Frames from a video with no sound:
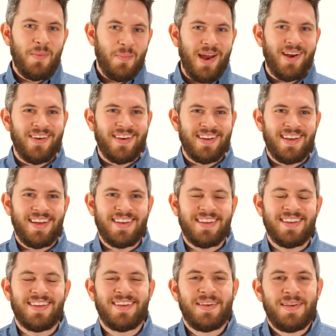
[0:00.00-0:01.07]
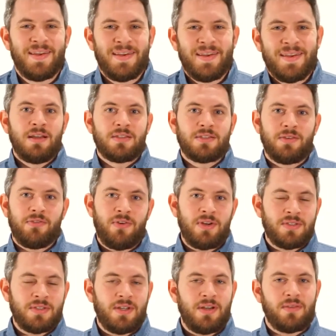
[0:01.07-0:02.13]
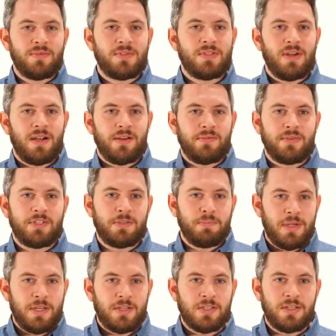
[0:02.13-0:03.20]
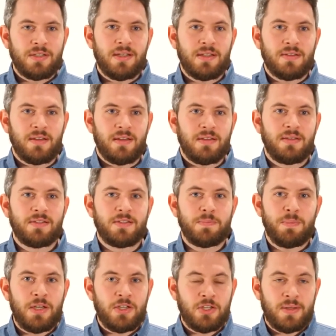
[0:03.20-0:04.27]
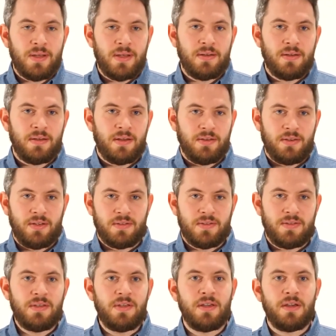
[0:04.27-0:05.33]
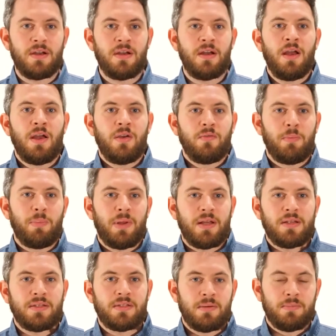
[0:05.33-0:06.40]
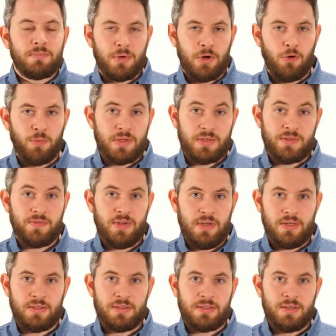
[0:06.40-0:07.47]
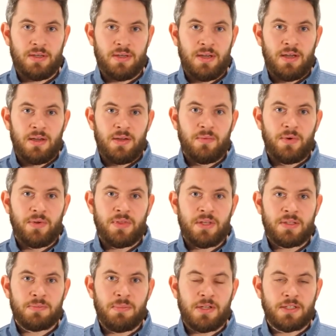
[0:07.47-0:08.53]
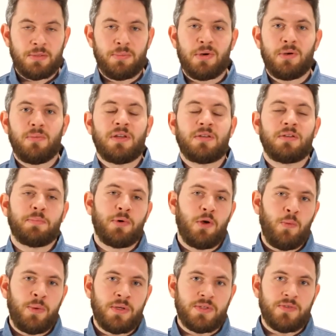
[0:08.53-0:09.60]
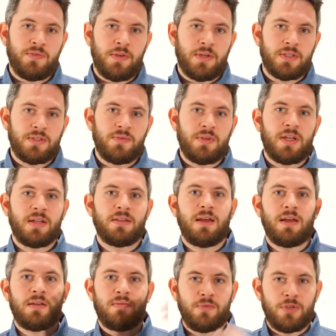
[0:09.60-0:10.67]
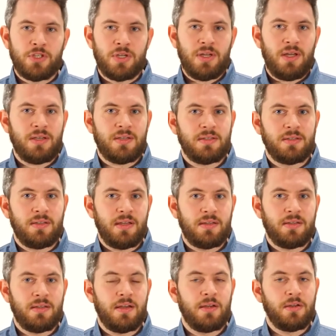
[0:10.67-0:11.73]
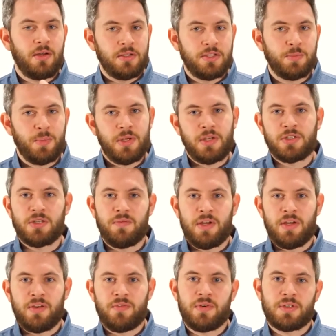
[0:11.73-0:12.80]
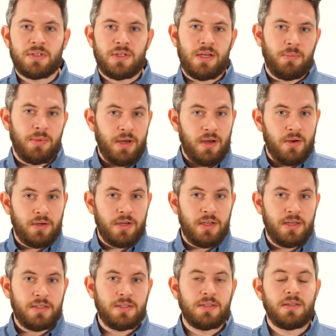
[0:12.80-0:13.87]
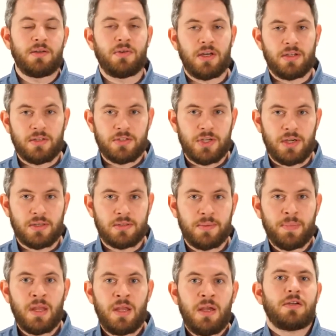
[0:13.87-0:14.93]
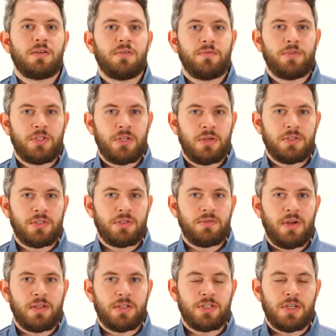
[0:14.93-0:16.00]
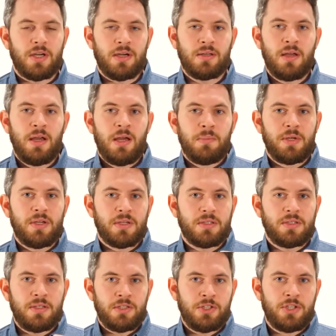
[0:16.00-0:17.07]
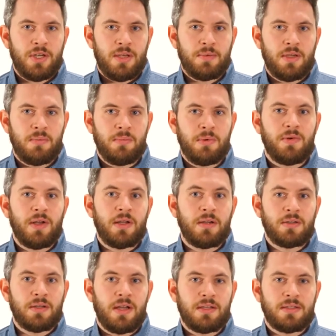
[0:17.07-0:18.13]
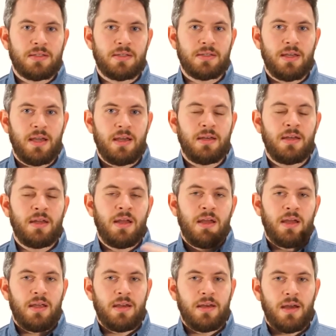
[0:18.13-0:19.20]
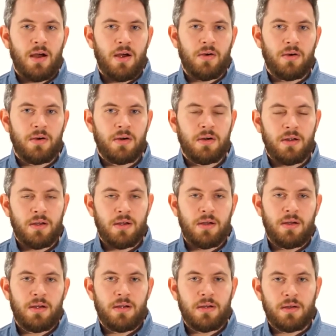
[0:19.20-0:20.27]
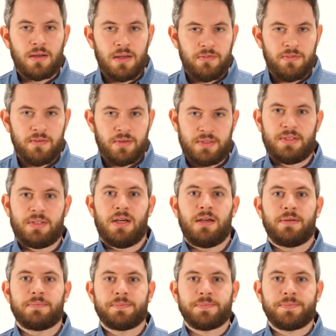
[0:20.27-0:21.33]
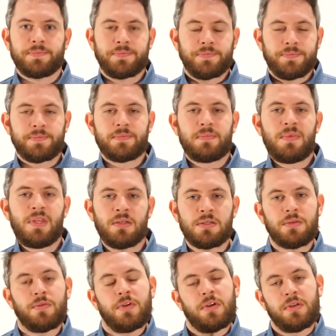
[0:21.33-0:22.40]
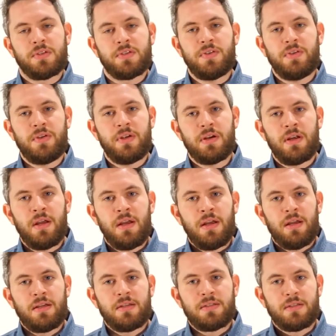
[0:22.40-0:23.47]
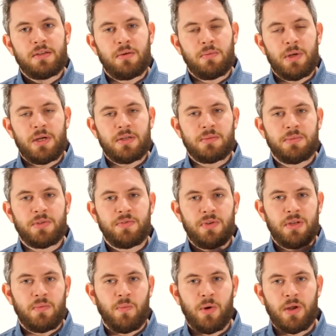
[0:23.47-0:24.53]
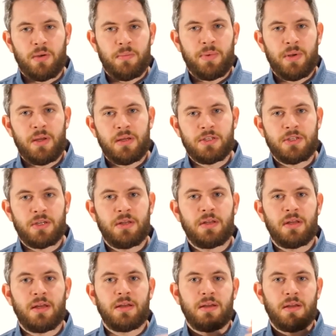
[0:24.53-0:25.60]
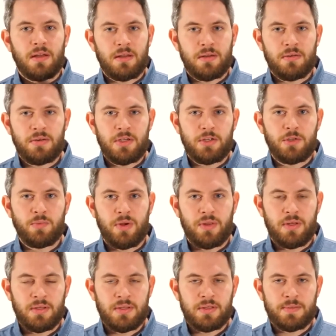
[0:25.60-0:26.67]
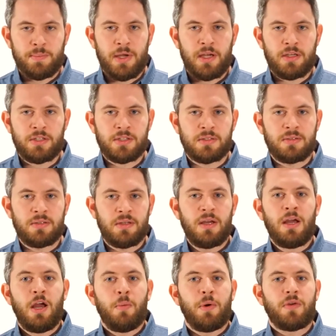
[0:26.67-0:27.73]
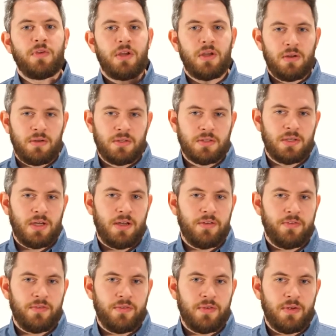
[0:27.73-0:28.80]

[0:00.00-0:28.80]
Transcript: ParaGlyder. So first out we start with spatial data. In the spatial data that you can see here, we place probing spheres. With this multiparametric probing spheres, we can then visualize the data in a non-spatial way, for example in our case in a radar chart. So we chose a radar chart because this shape can be recognized again in our glyph design. So what you can see here is the comparison between one patient and another region within this patient, but we can also have